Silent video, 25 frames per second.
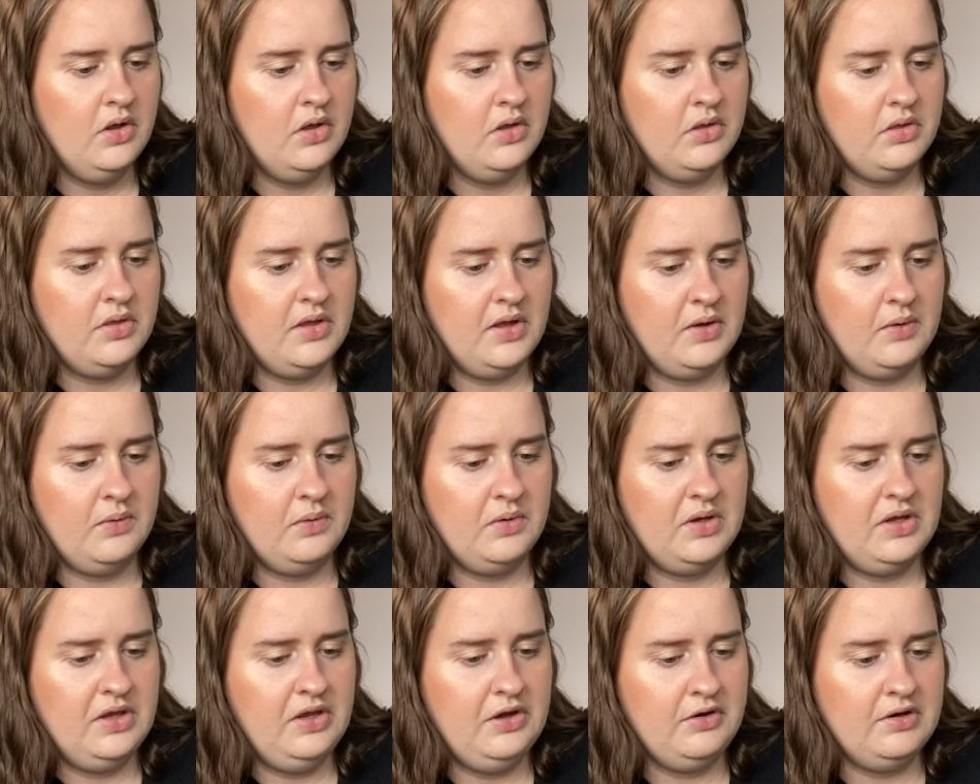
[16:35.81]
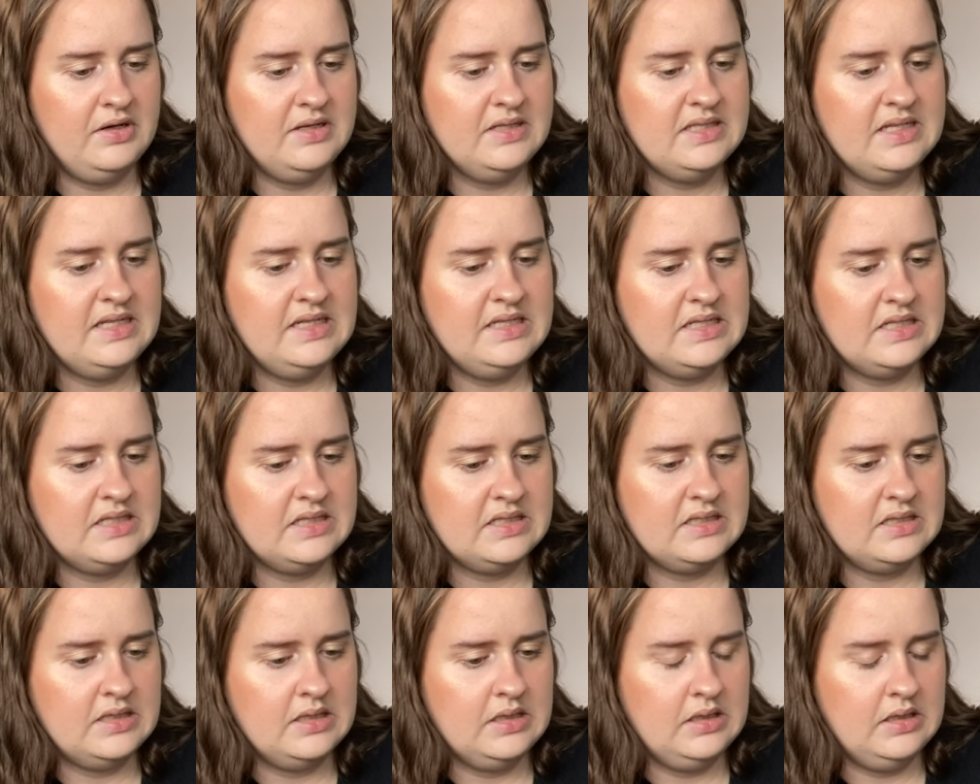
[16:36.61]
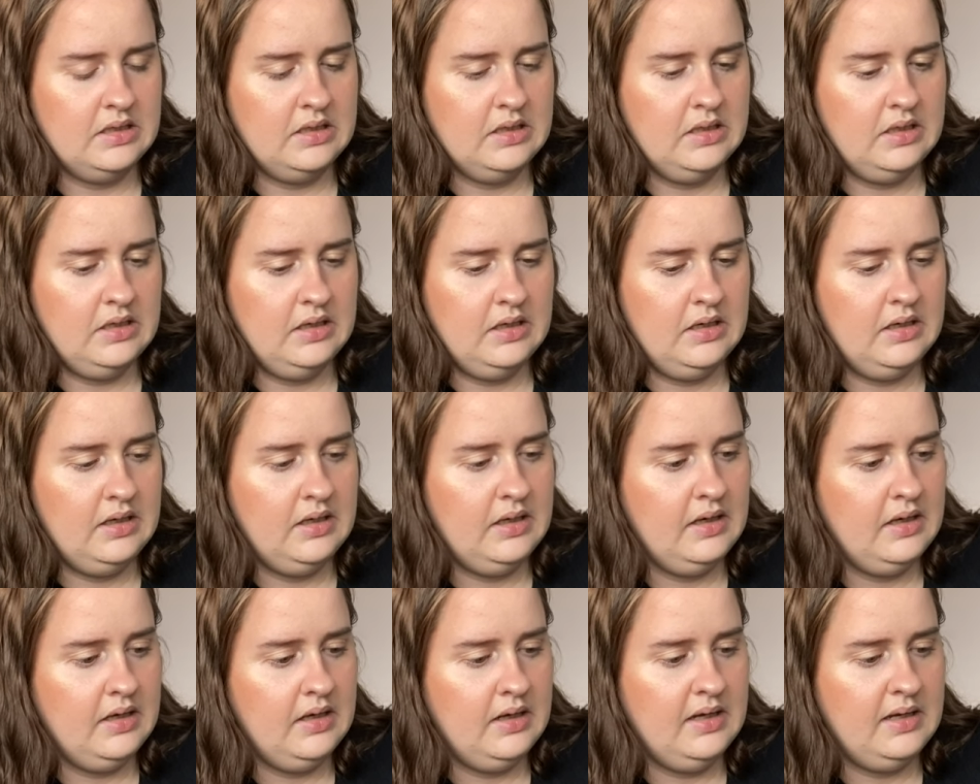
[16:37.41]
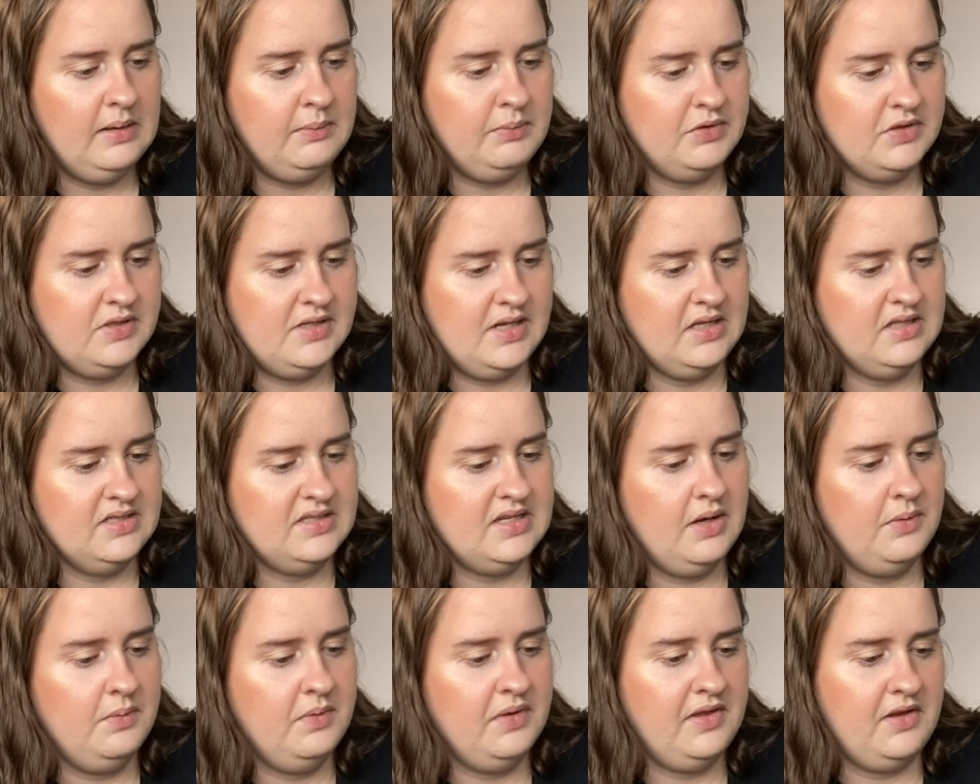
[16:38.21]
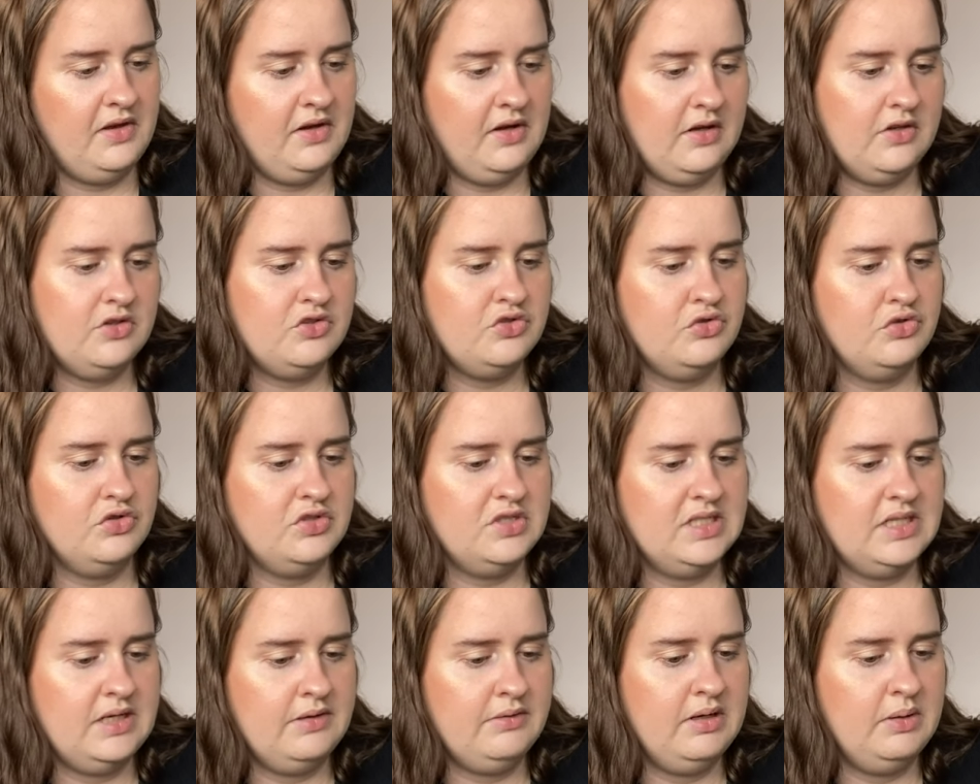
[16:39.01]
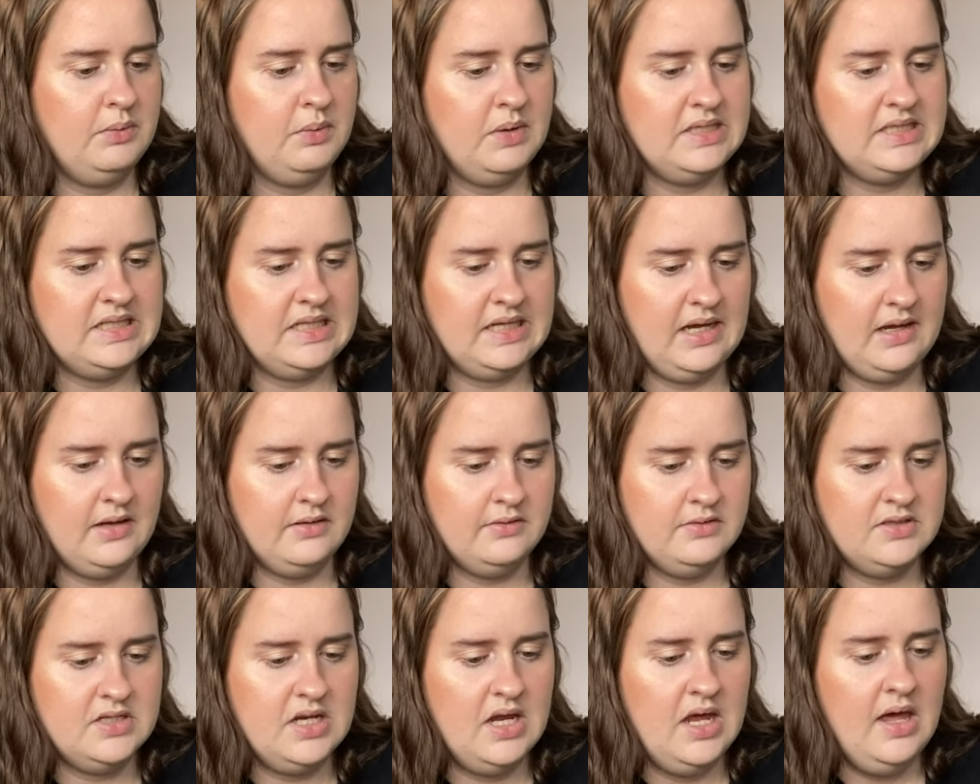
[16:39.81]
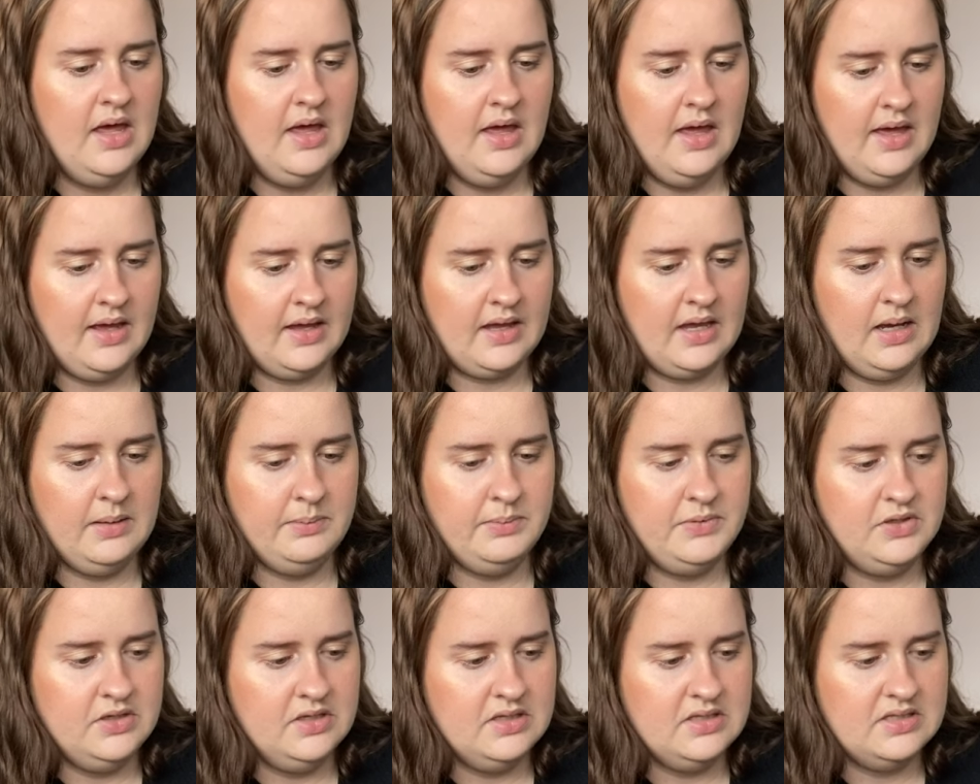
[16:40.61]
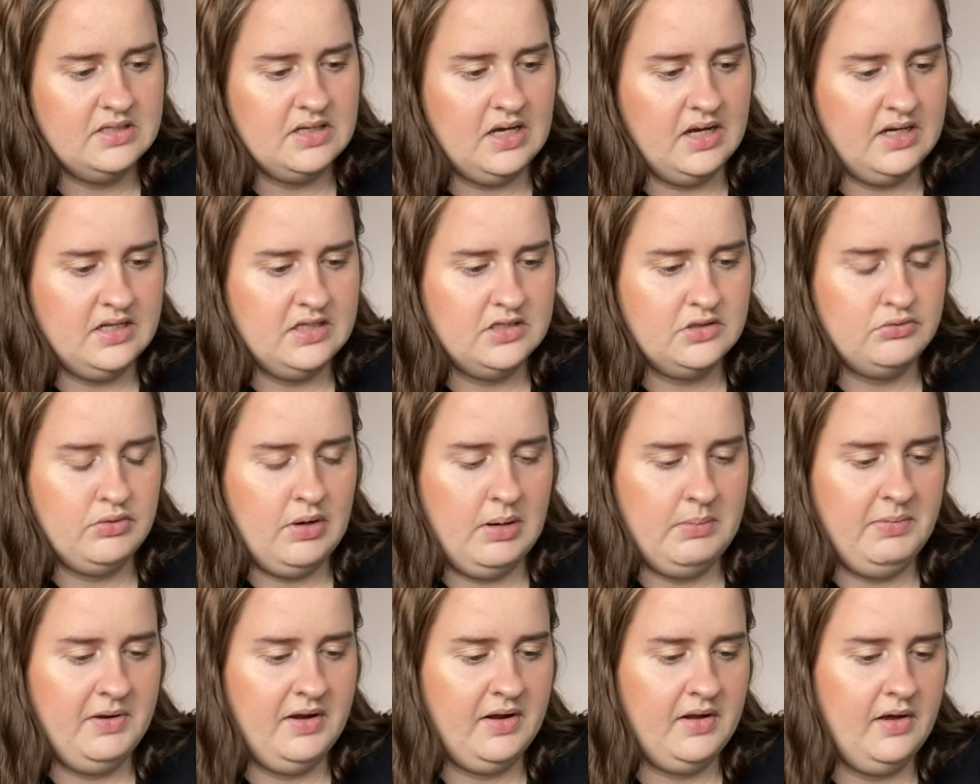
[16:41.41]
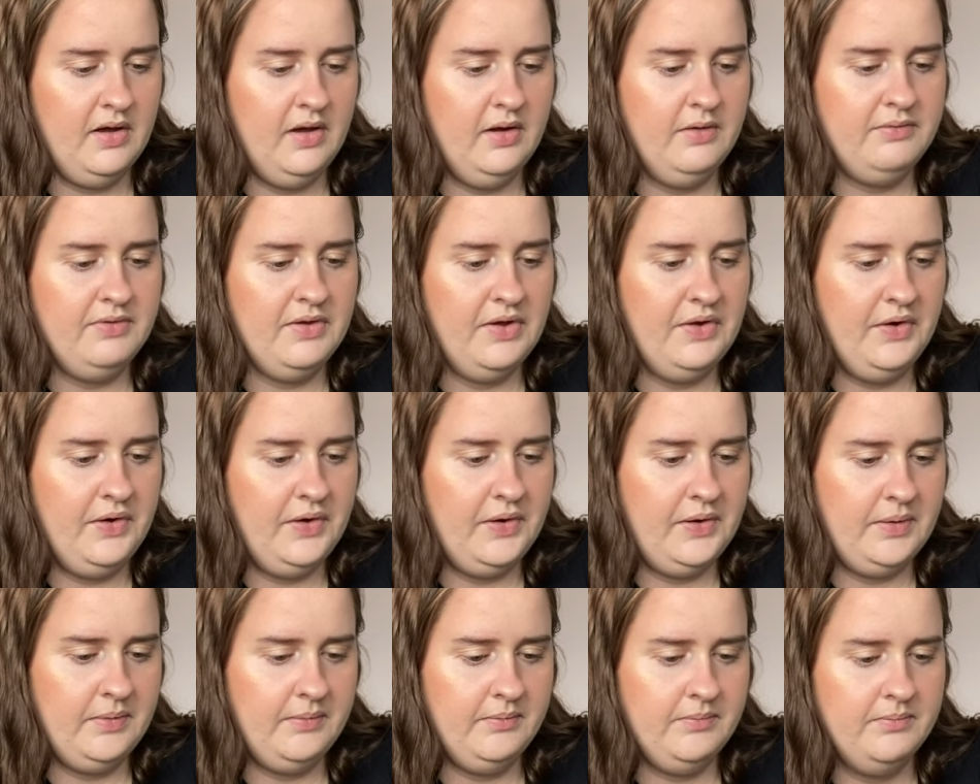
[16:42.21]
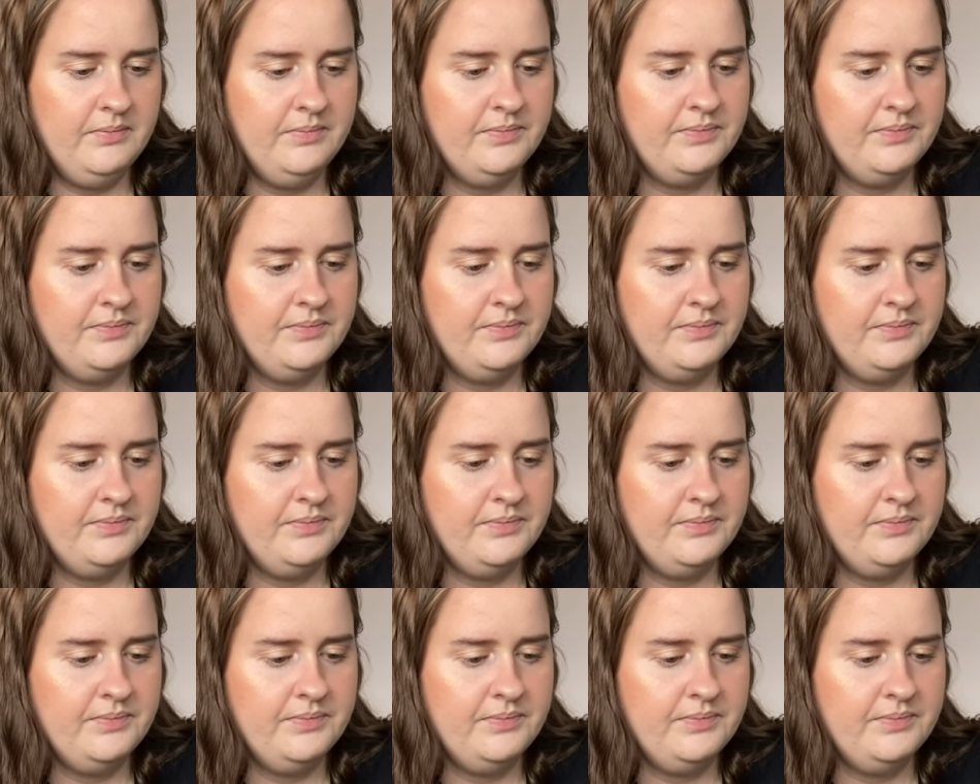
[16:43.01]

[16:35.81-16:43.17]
Though curiously distant, he presents her with an extraordinary wedding gift, a cabinet-sized replica of the home.